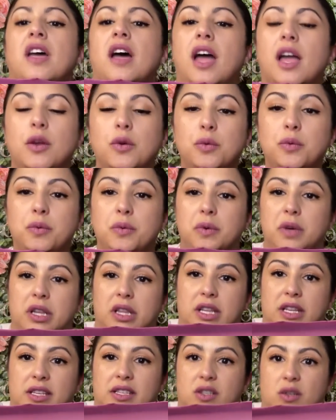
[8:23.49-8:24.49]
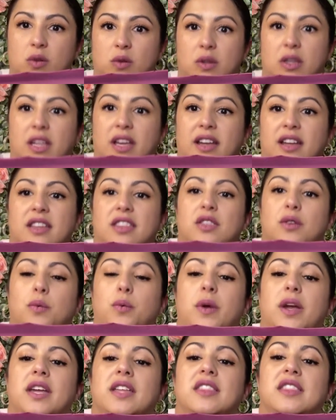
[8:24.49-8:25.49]
I really do like the
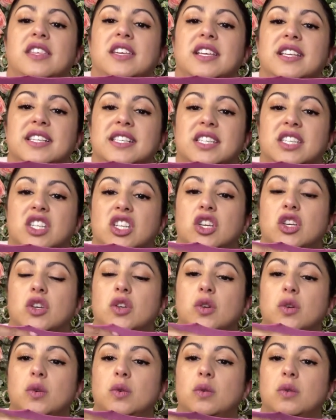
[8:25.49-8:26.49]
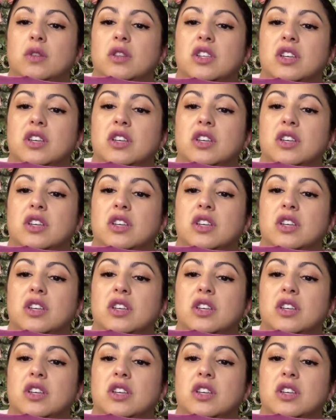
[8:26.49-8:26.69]
way these two